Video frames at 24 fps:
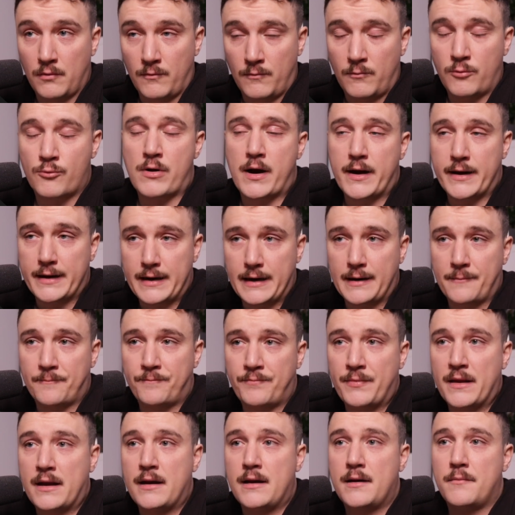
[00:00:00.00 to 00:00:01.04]
writing.
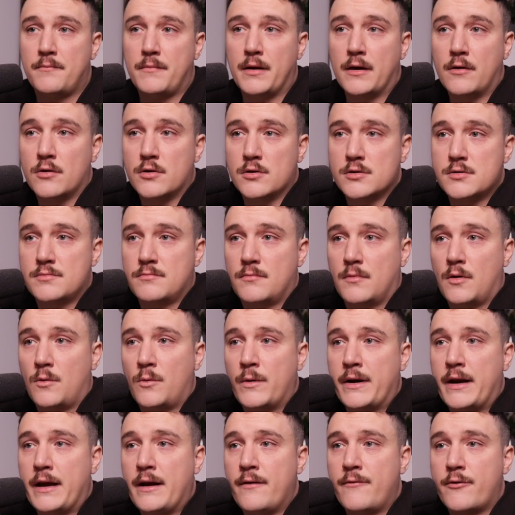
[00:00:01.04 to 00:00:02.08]
Because
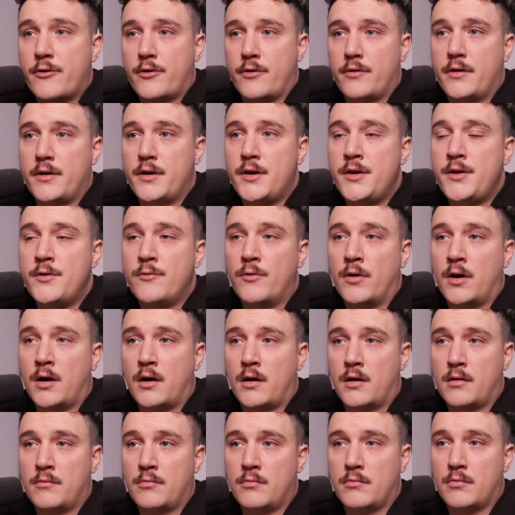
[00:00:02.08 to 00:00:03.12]
whenever you
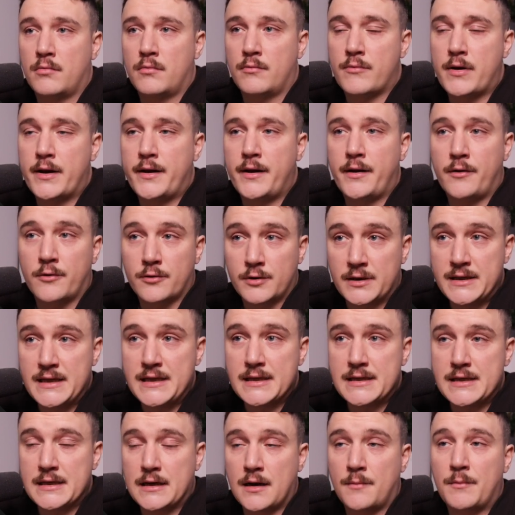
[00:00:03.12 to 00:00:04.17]
are writing or
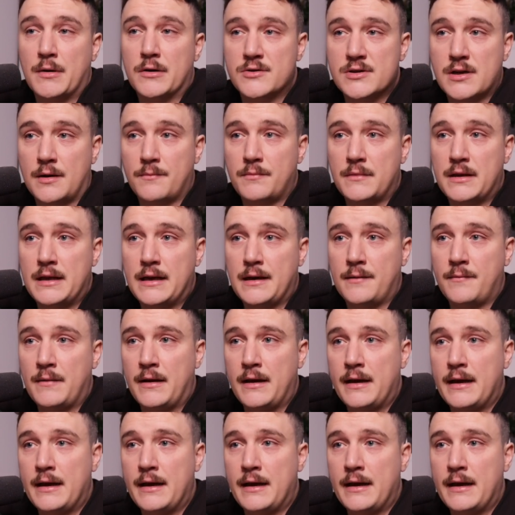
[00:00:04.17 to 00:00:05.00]
teaching about something,